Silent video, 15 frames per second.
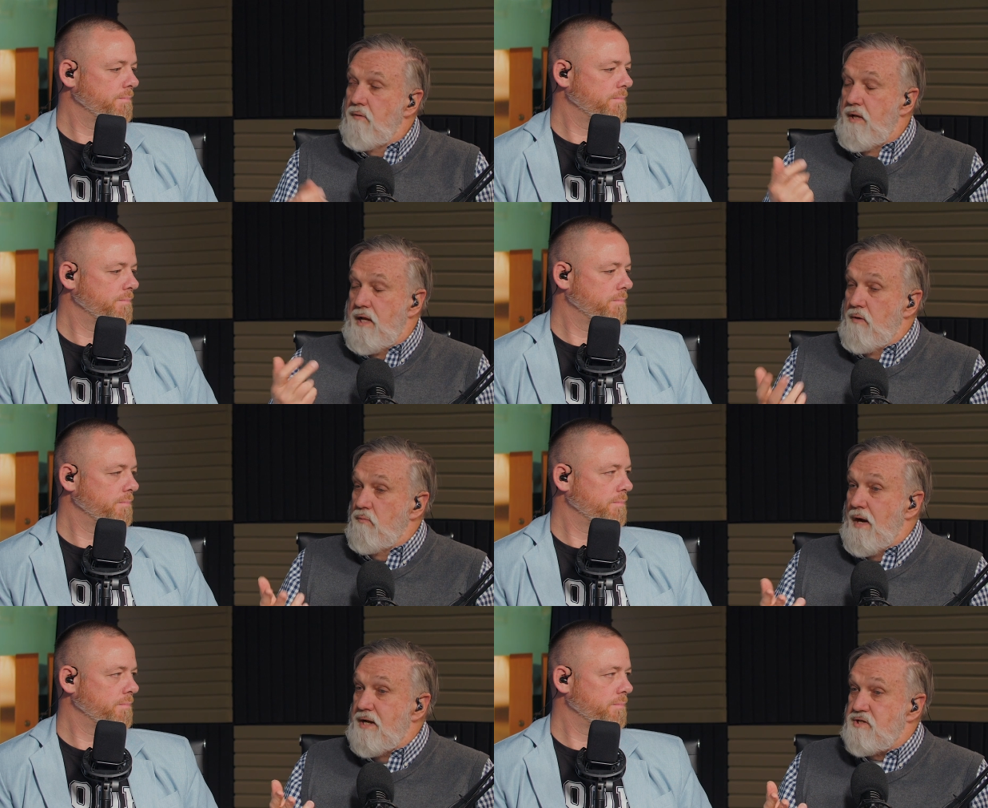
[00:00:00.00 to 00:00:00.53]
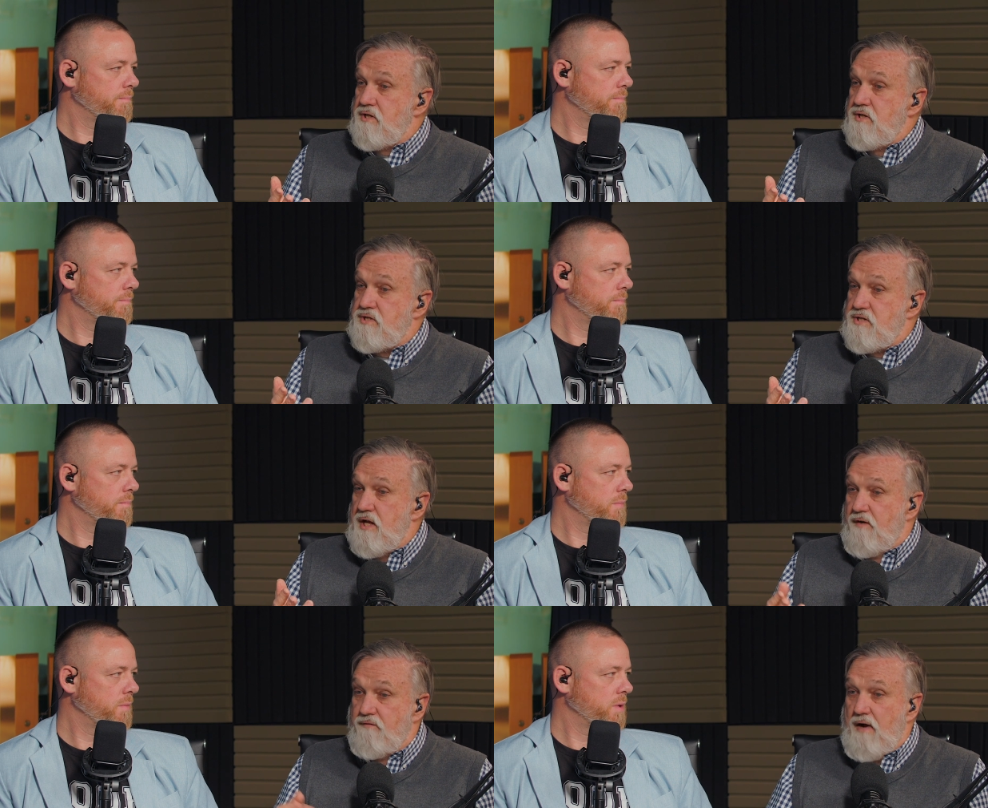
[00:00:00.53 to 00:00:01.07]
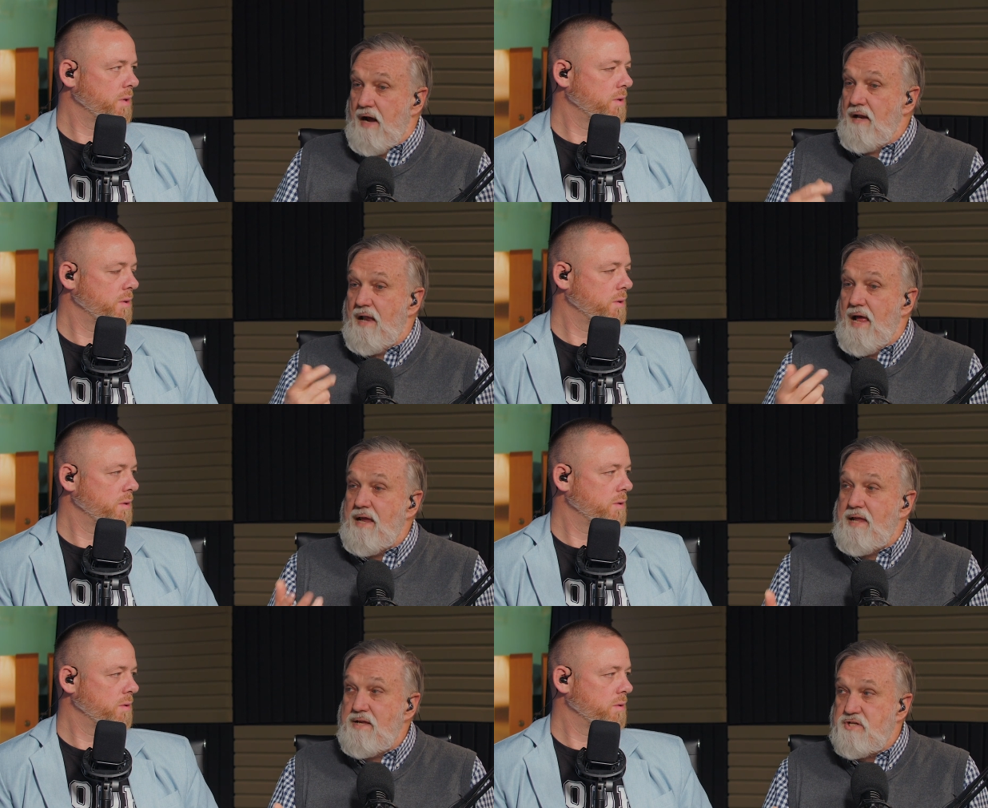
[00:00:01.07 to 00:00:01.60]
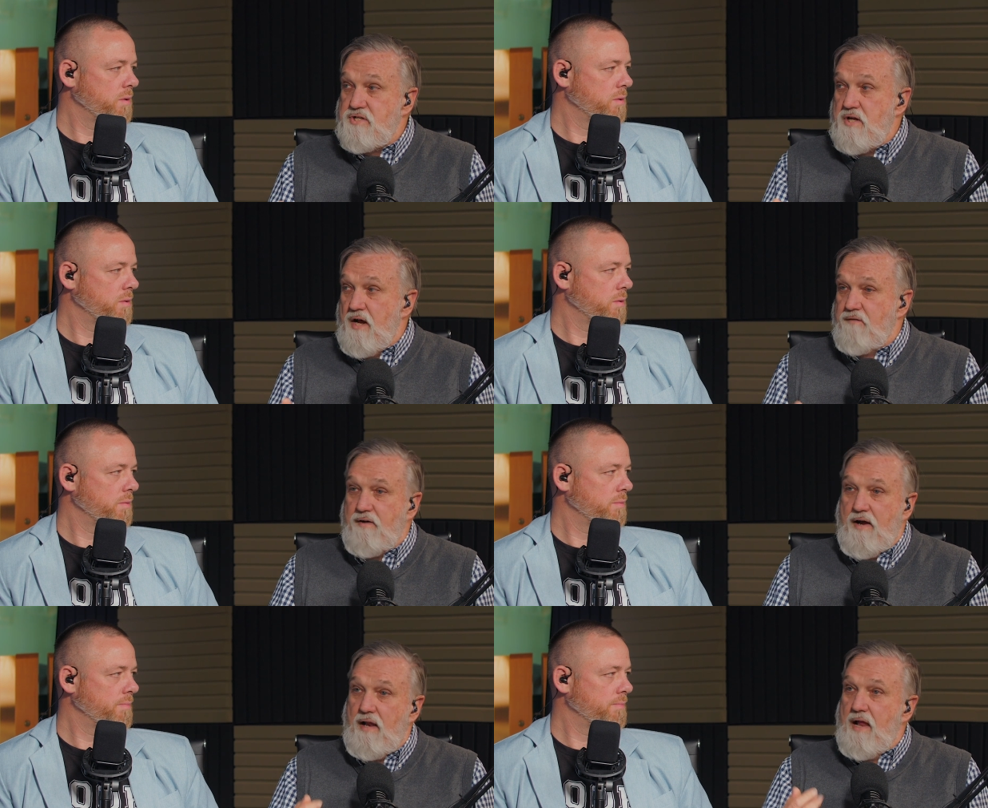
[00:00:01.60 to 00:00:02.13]
Speaker 1: He writes good stuff. I like his
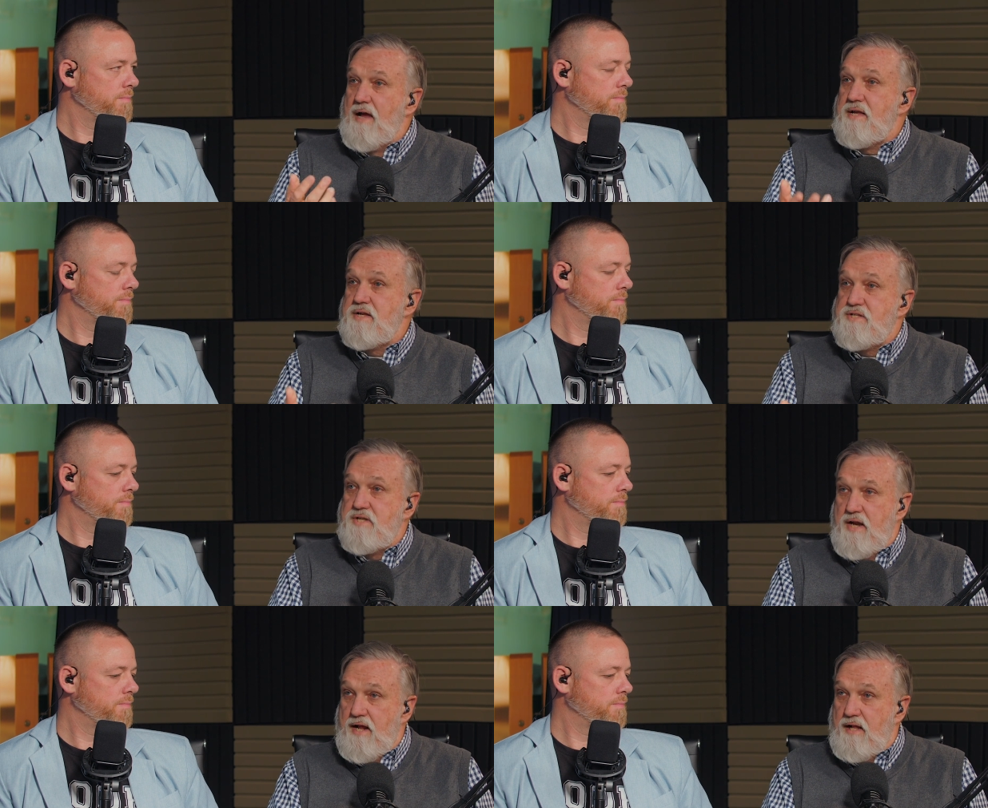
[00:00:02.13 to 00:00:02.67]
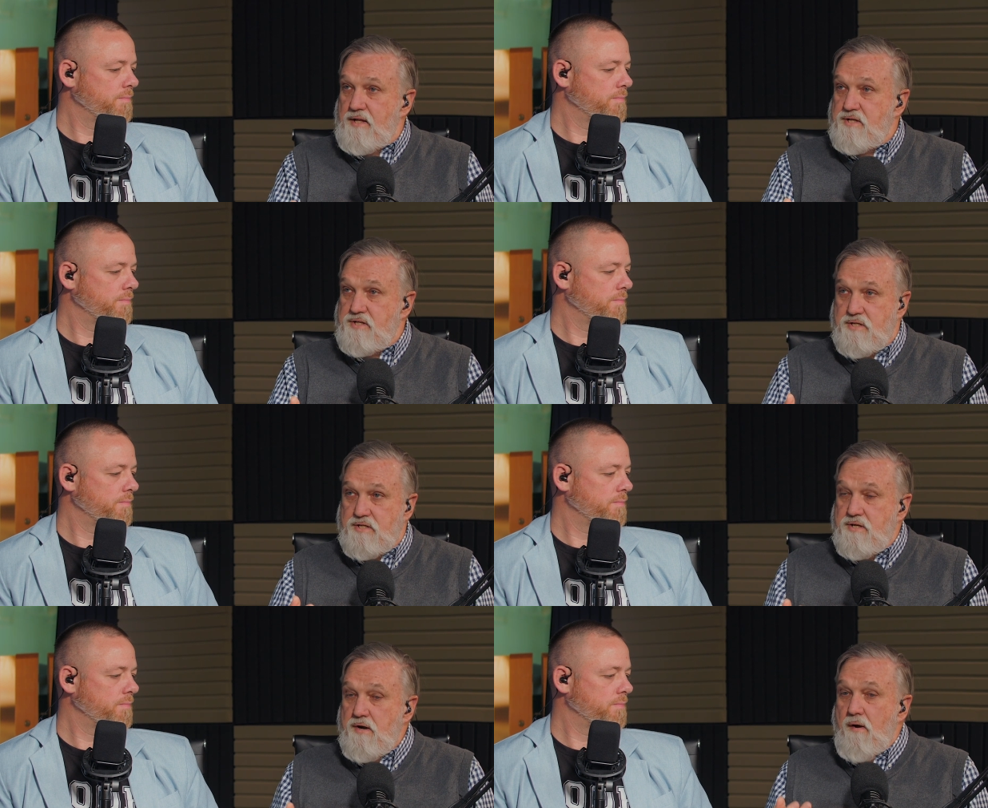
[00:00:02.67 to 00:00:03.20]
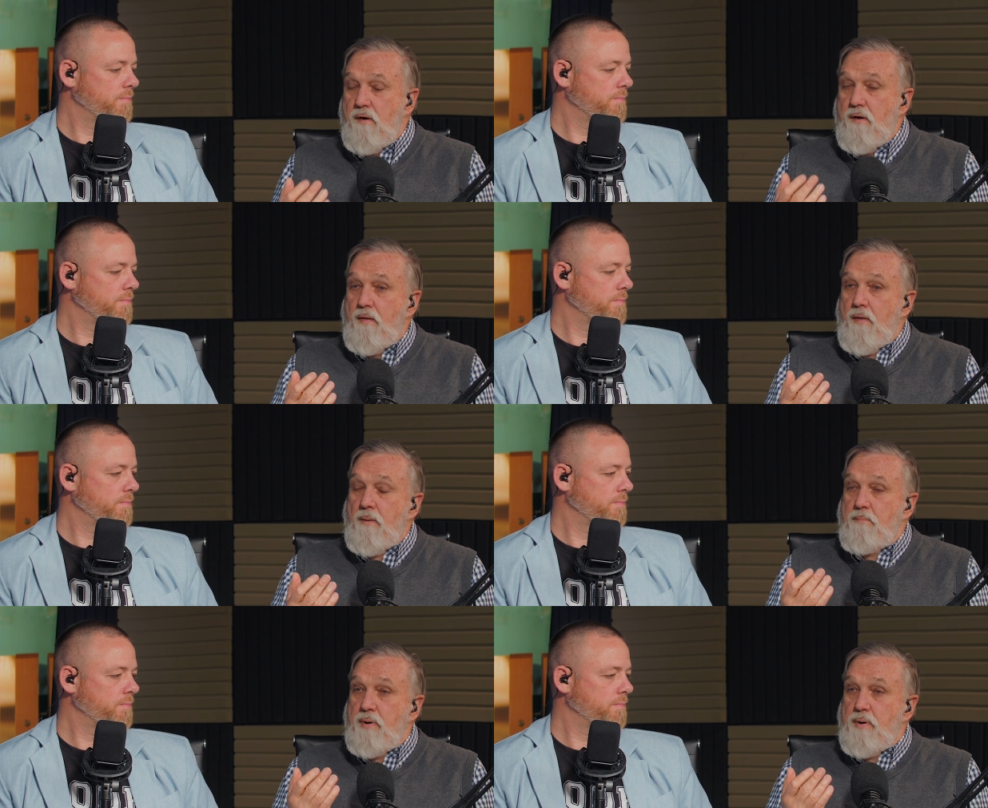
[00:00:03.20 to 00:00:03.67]
stuff. I like his analysis. Yeah.